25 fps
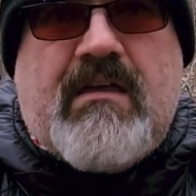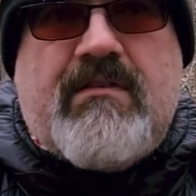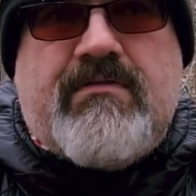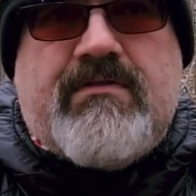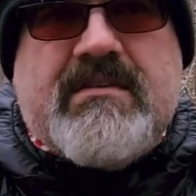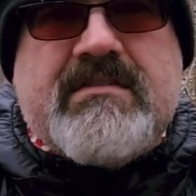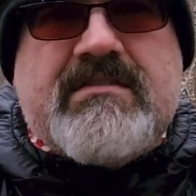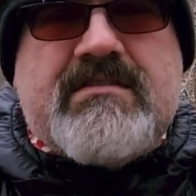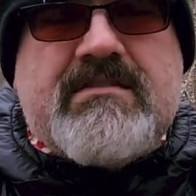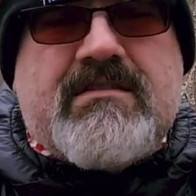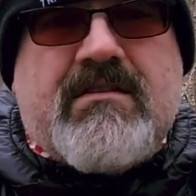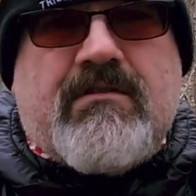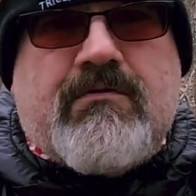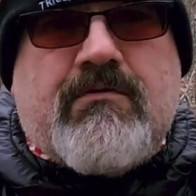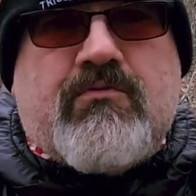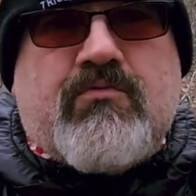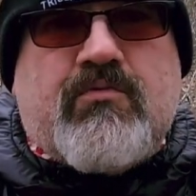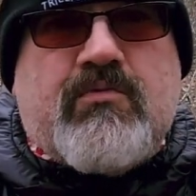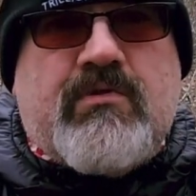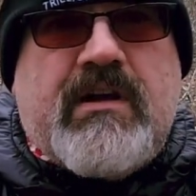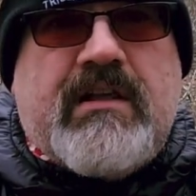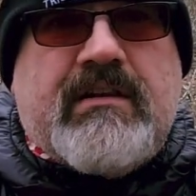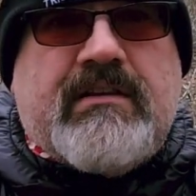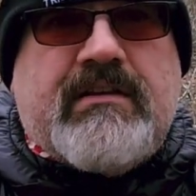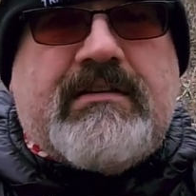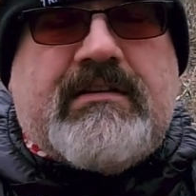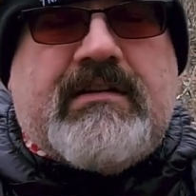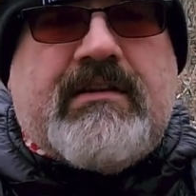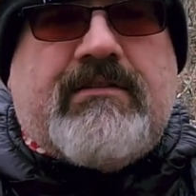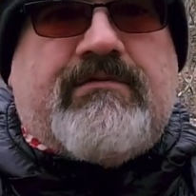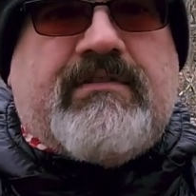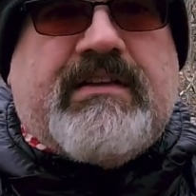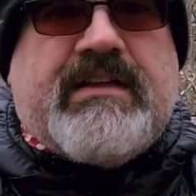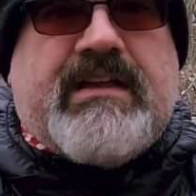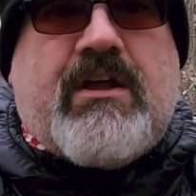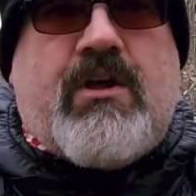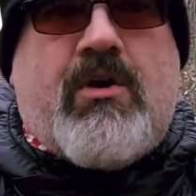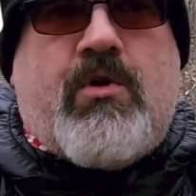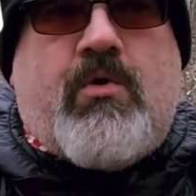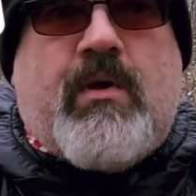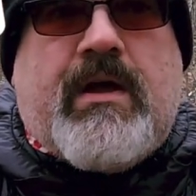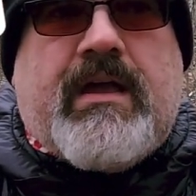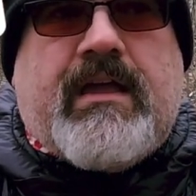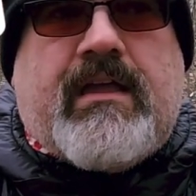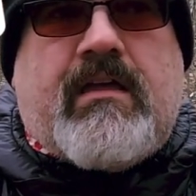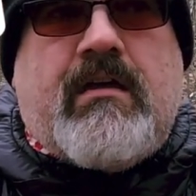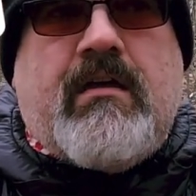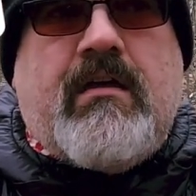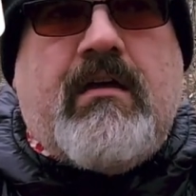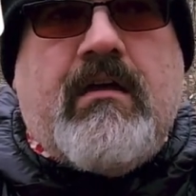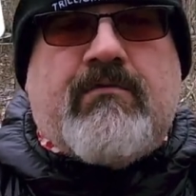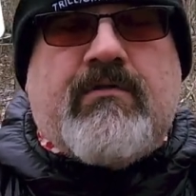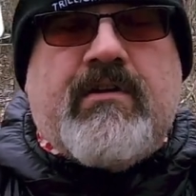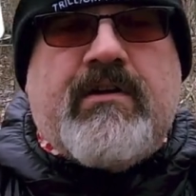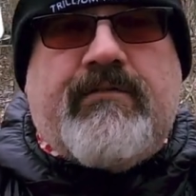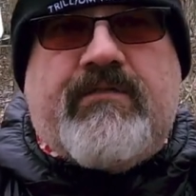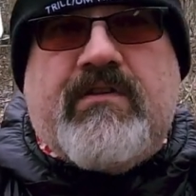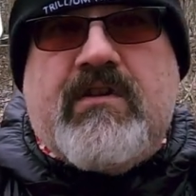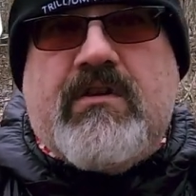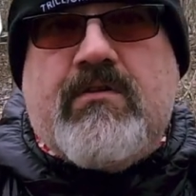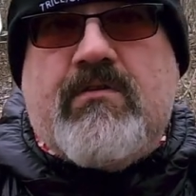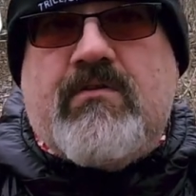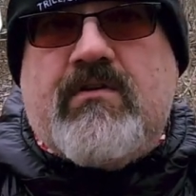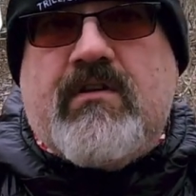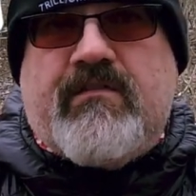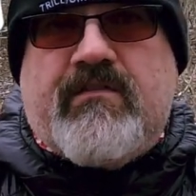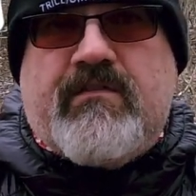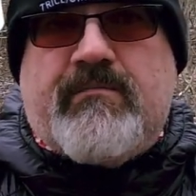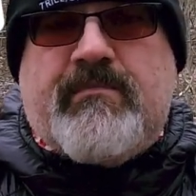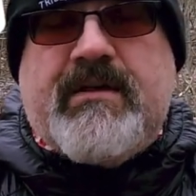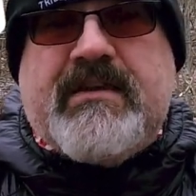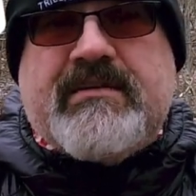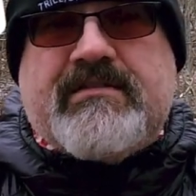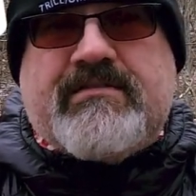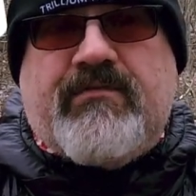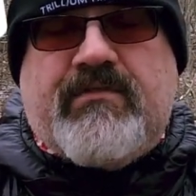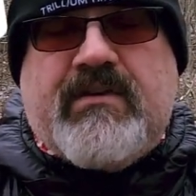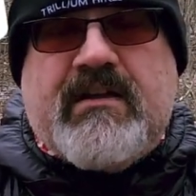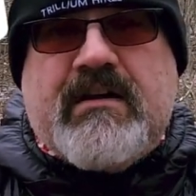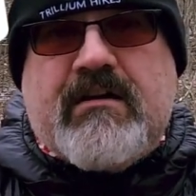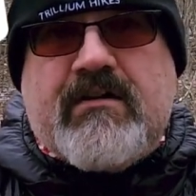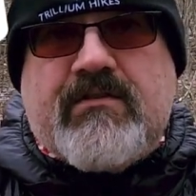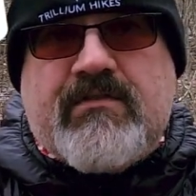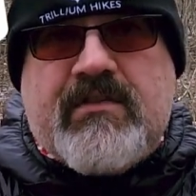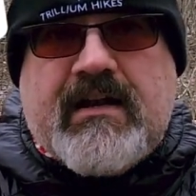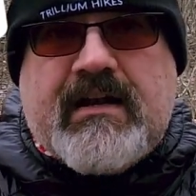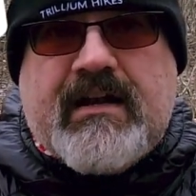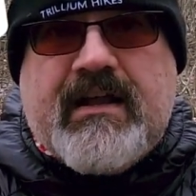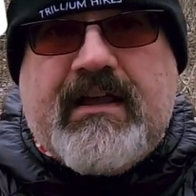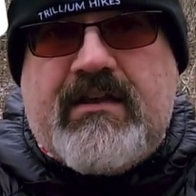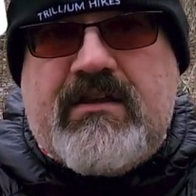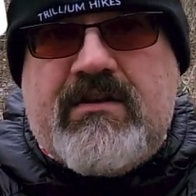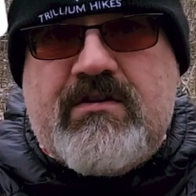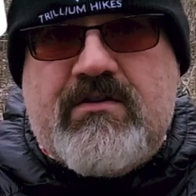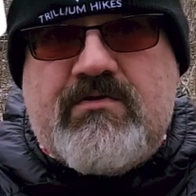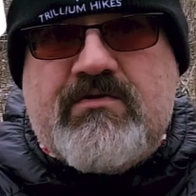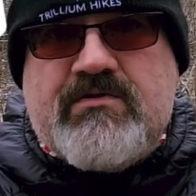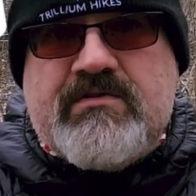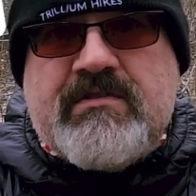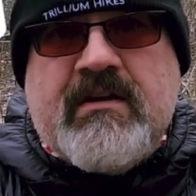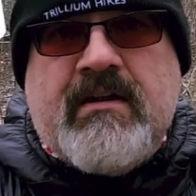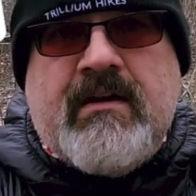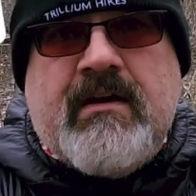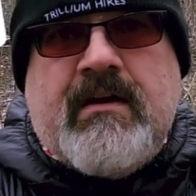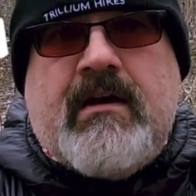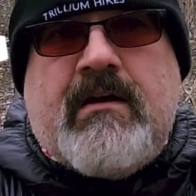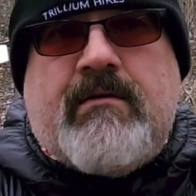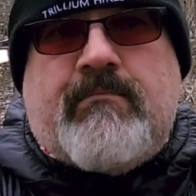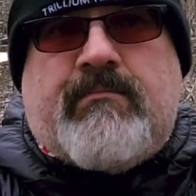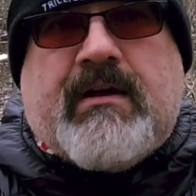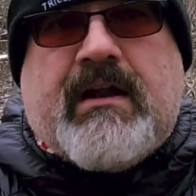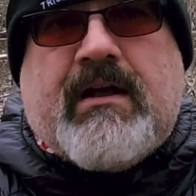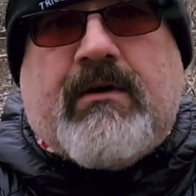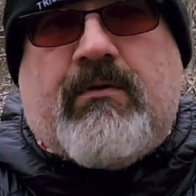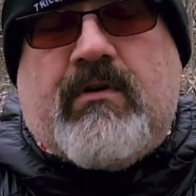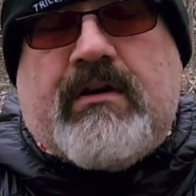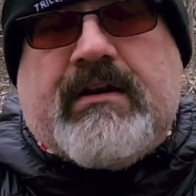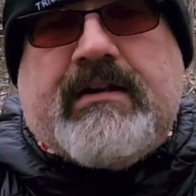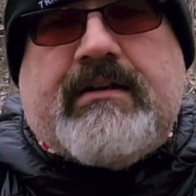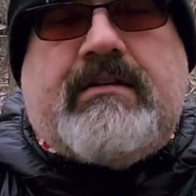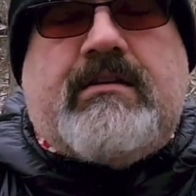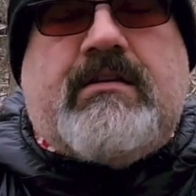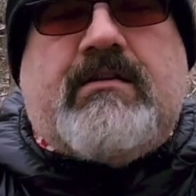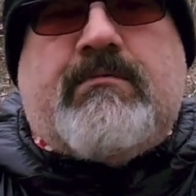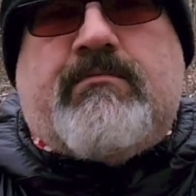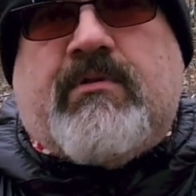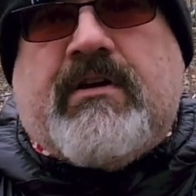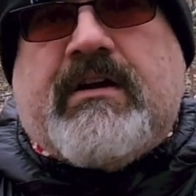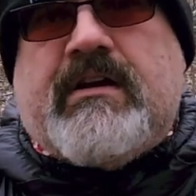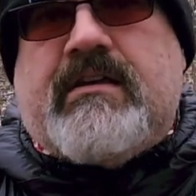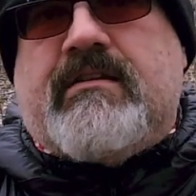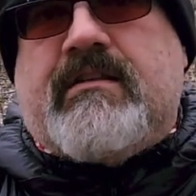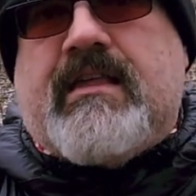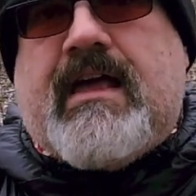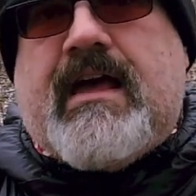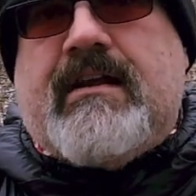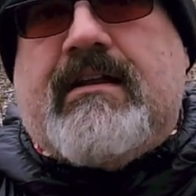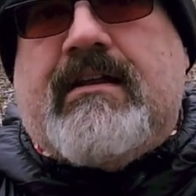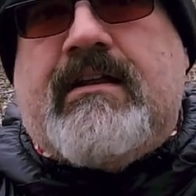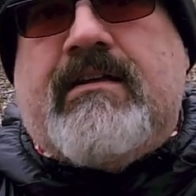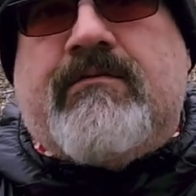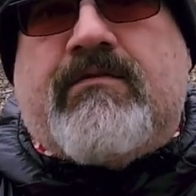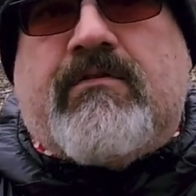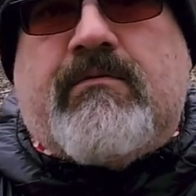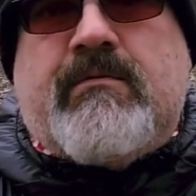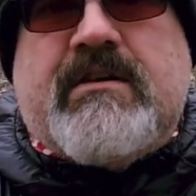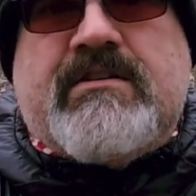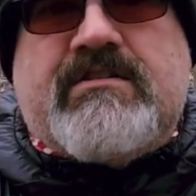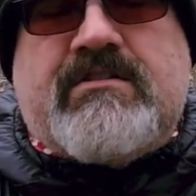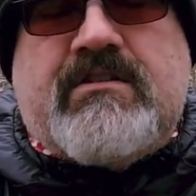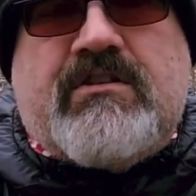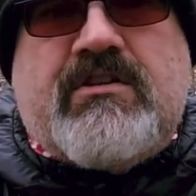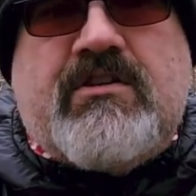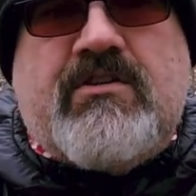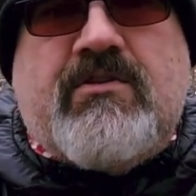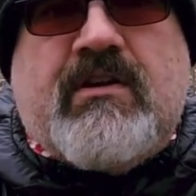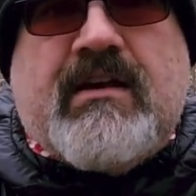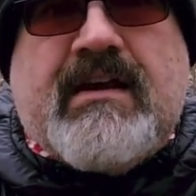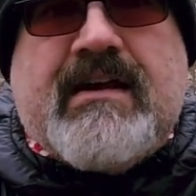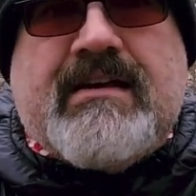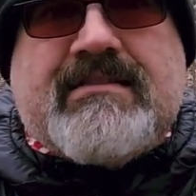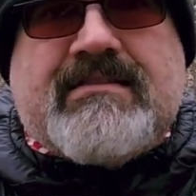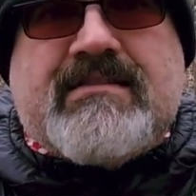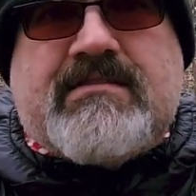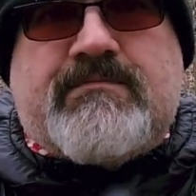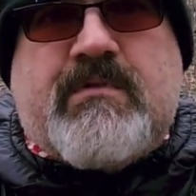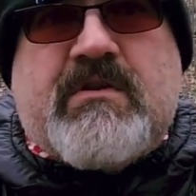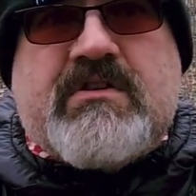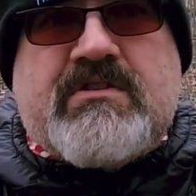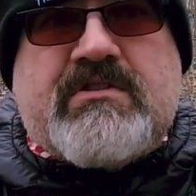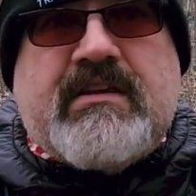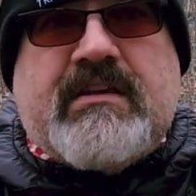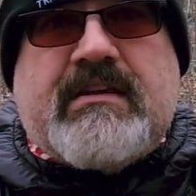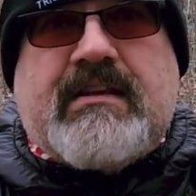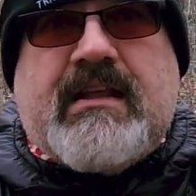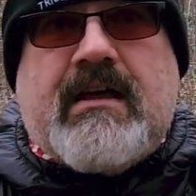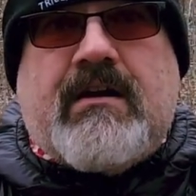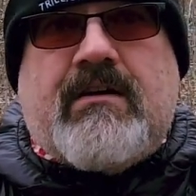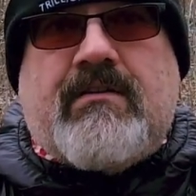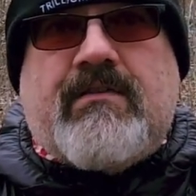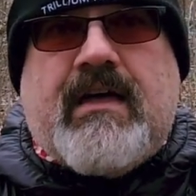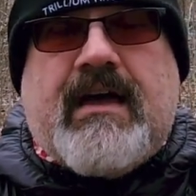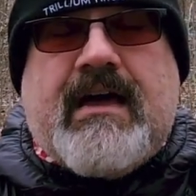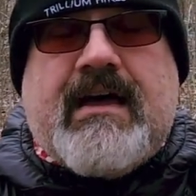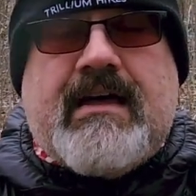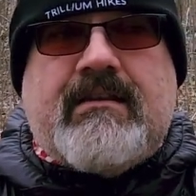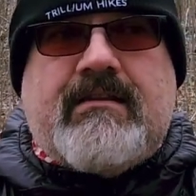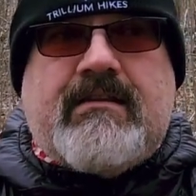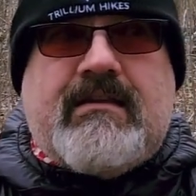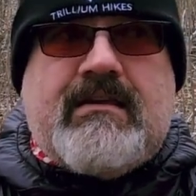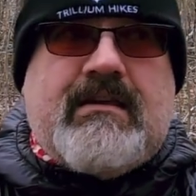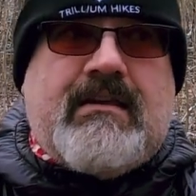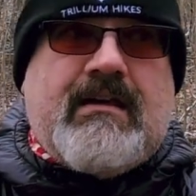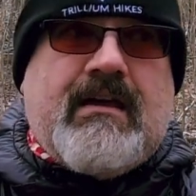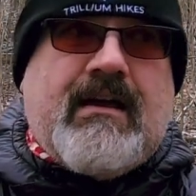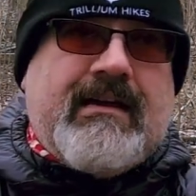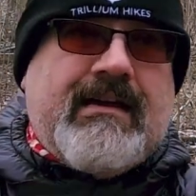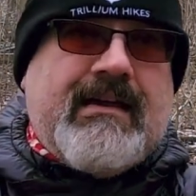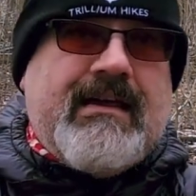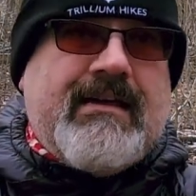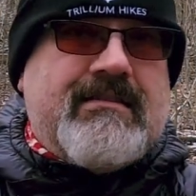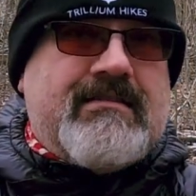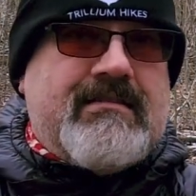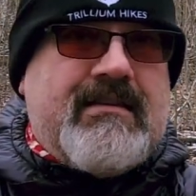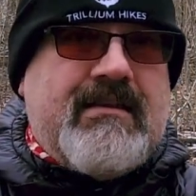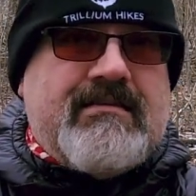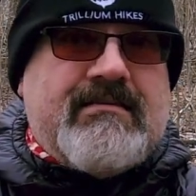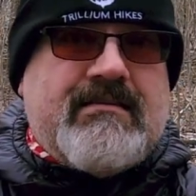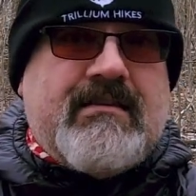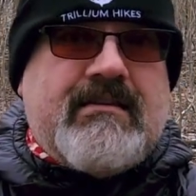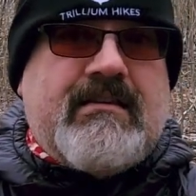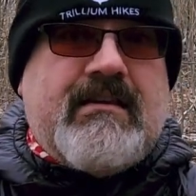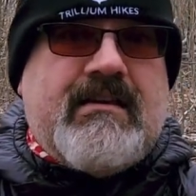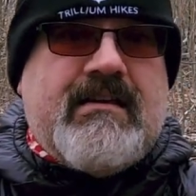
this is a relatively quick review of a piece of gear that I use, but I wanted to bring that information to you guys, especially now that the hiking season